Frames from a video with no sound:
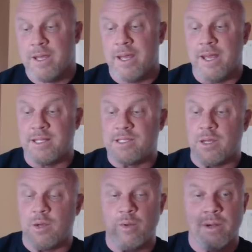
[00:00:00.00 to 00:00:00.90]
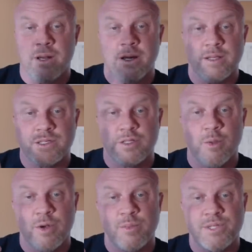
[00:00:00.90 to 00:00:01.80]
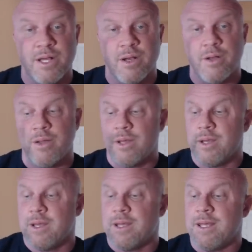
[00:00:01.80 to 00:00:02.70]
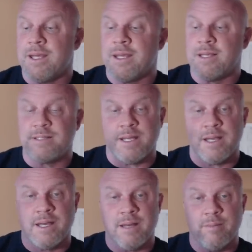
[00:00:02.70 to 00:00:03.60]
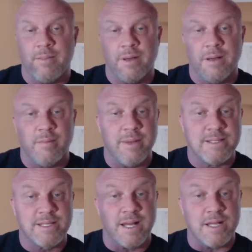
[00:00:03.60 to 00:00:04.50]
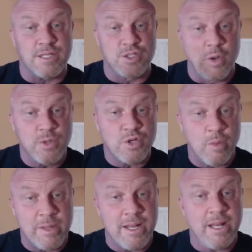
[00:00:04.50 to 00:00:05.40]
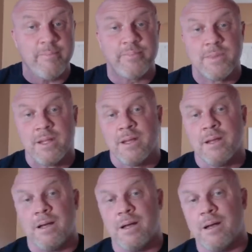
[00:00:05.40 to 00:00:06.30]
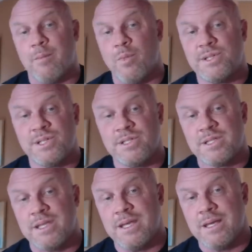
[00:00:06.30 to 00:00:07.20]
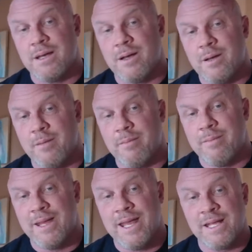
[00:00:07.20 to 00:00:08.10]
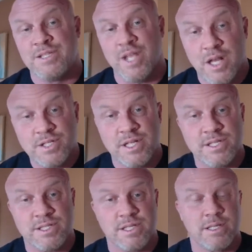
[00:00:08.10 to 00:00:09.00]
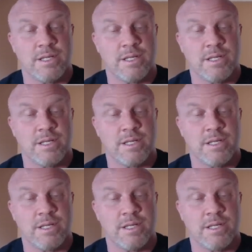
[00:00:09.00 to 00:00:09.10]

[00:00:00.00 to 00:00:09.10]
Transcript: And so Somaderm gel is it's got somatropin in it, which is the exogenous